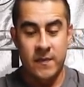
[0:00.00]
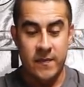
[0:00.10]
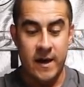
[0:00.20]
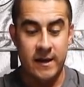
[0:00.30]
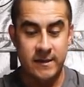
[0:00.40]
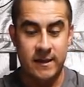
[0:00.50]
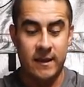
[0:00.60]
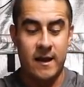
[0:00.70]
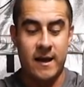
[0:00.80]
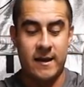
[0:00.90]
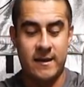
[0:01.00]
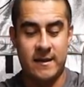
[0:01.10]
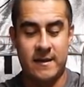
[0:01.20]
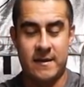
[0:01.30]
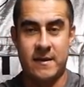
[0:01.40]
That is a lot.
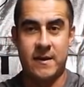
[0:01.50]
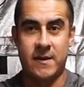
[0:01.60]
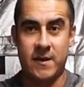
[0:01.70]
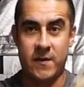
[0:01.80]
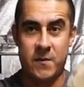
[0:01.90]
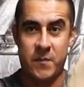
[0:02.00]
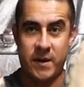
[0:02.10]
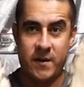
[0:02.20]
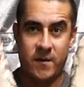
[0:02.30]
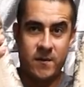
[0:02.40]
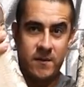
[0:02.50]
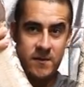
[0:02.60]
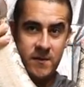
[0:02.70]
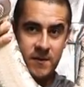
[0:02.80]
Another big girl.